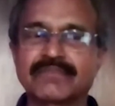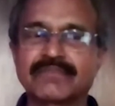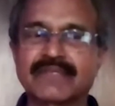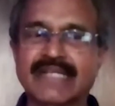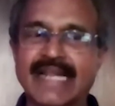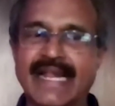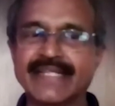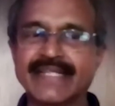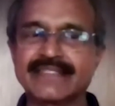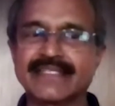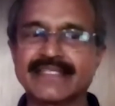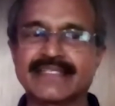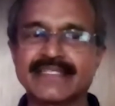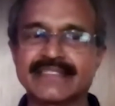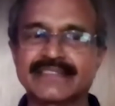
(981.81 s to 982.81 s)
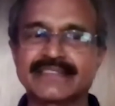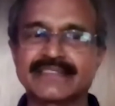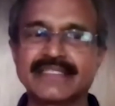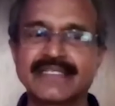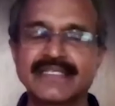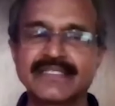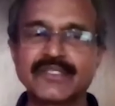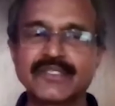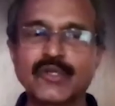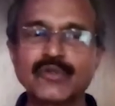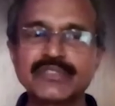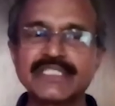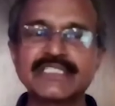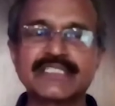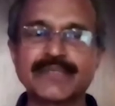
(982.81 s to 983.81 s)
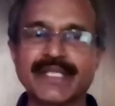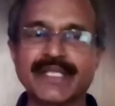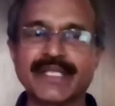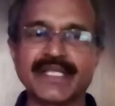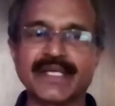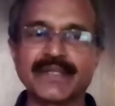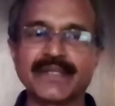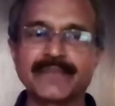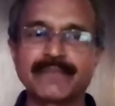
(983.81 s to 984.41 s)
cladding thickness, you're losing some area.